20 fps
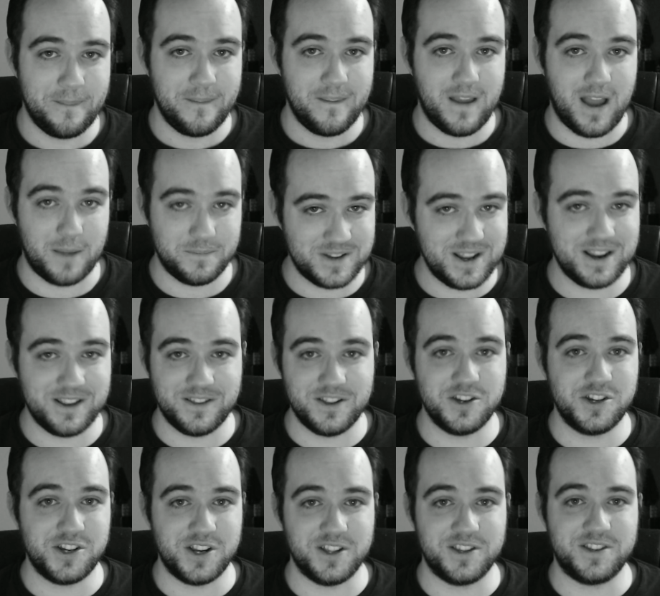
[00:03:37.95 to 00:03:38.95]
I'm taking this
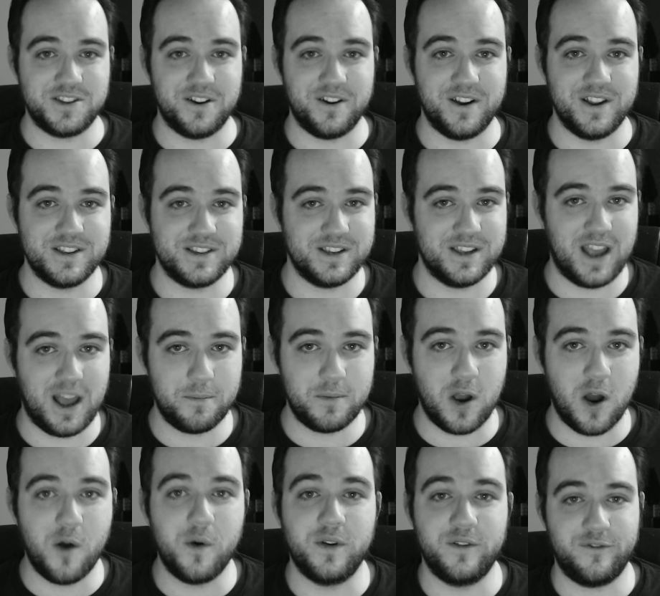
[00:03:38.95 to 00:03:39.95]
shit seriously. I'm
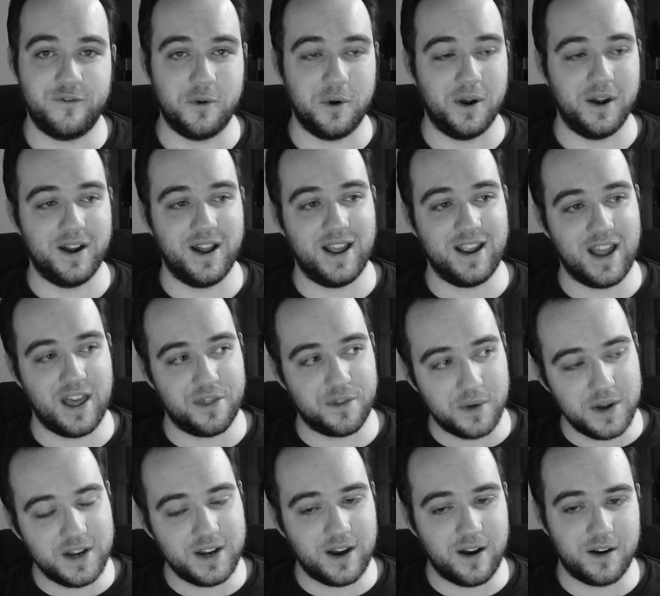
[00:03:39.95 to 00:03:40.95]
going for it. I got three
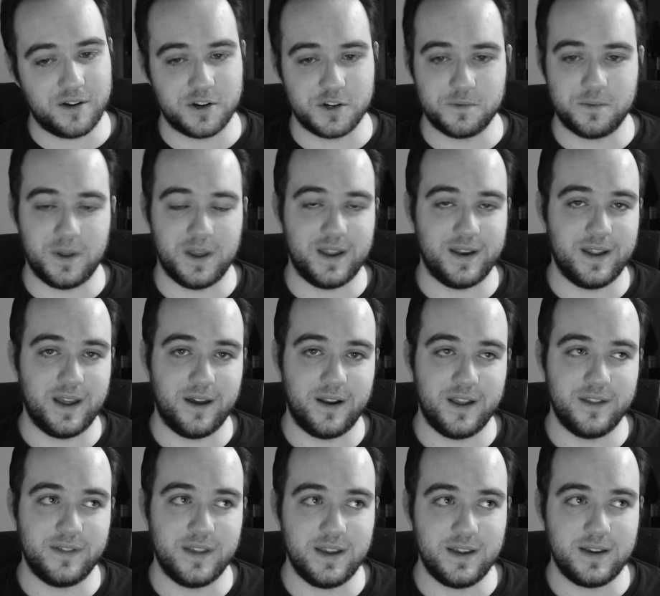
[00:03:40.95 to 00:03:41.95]
characters planned out. I
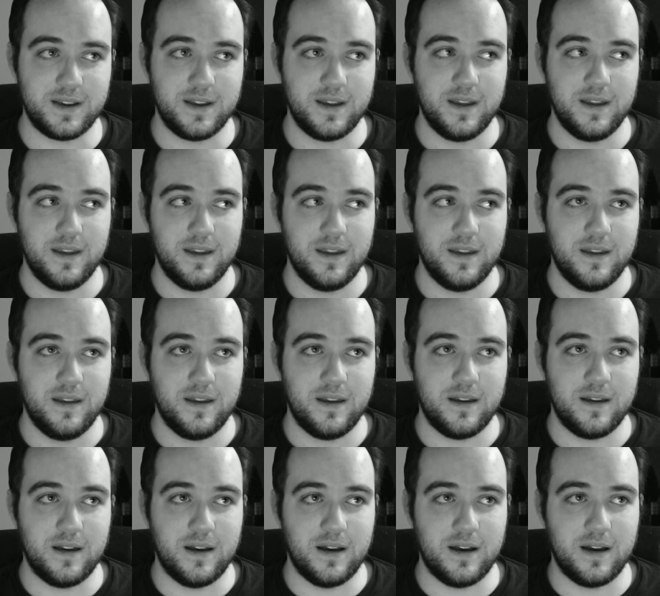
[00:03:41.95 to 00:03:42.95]
think
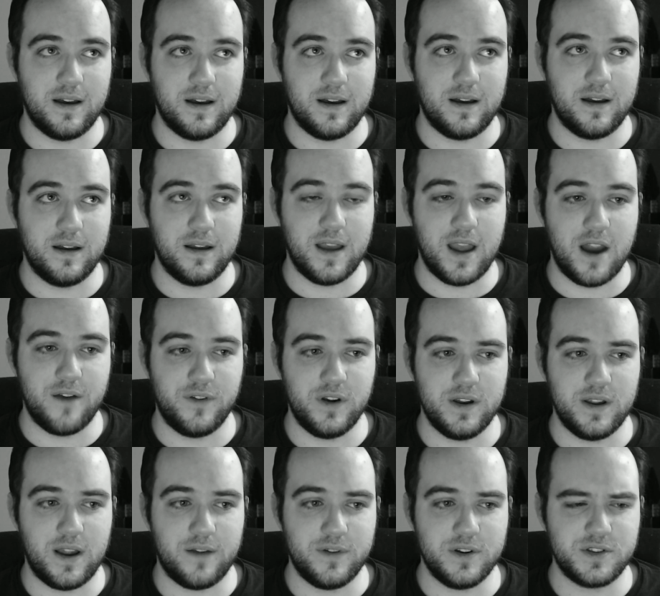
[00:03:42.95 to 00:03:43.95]
uh, every
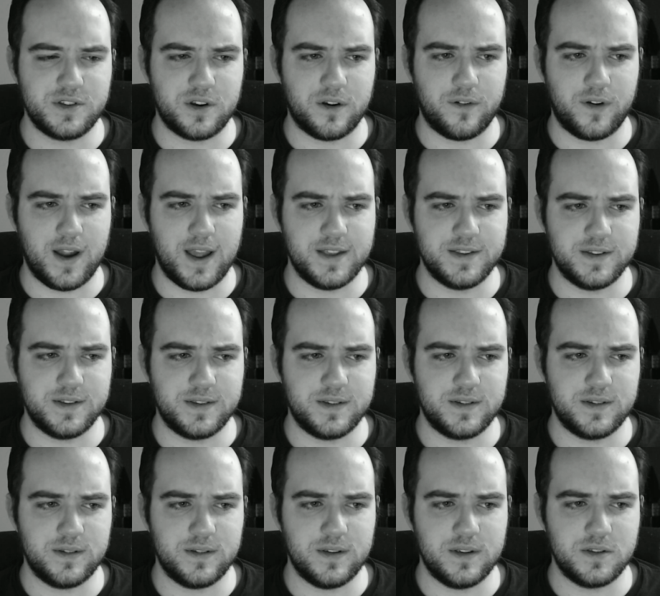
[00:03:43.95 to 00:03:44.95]
every server has its
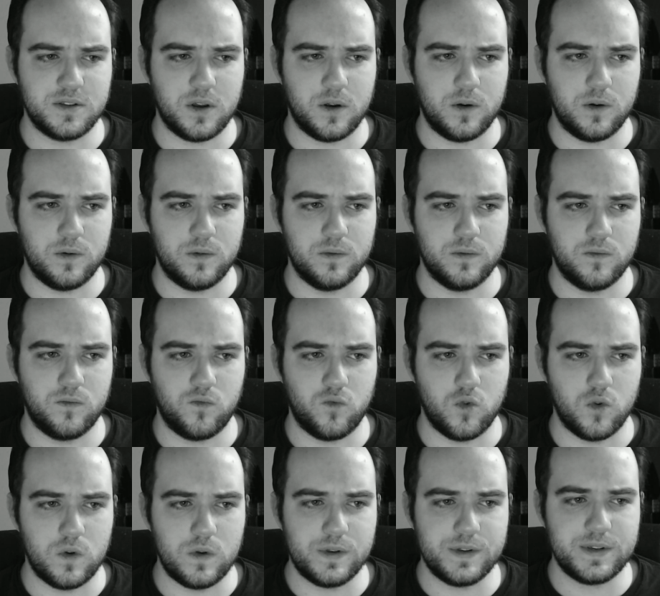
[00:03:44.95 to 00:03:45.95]
its own
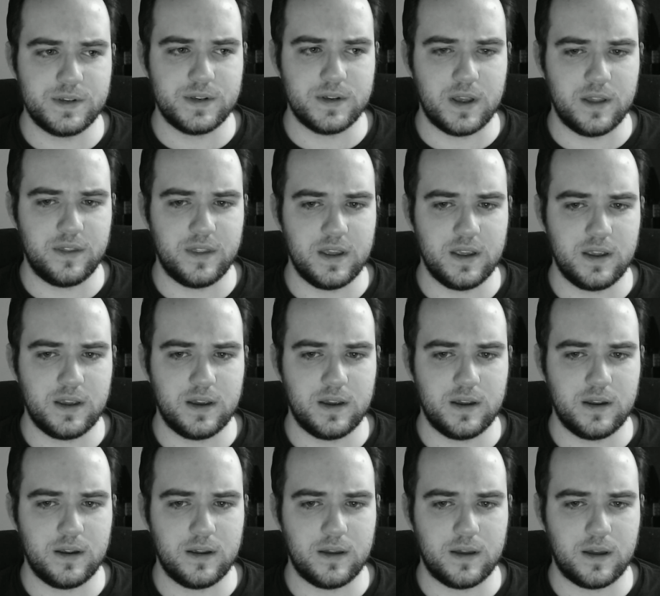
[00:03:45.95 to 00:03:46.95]
rules. I think.
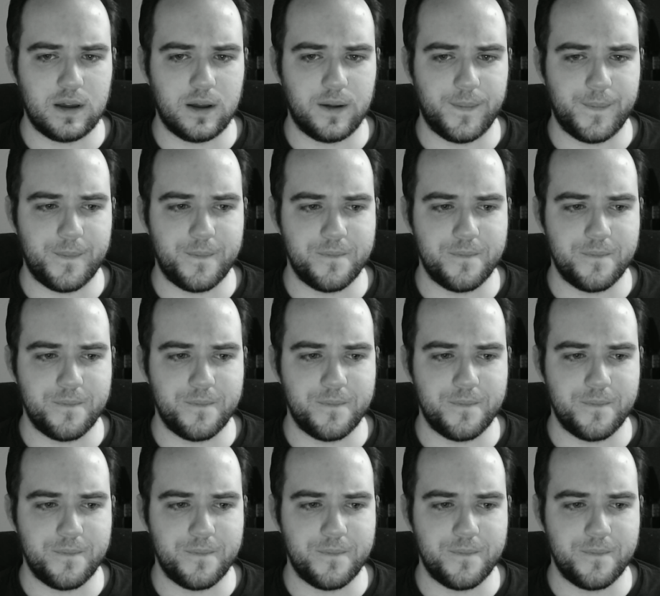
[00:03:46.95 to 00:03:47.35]
Um,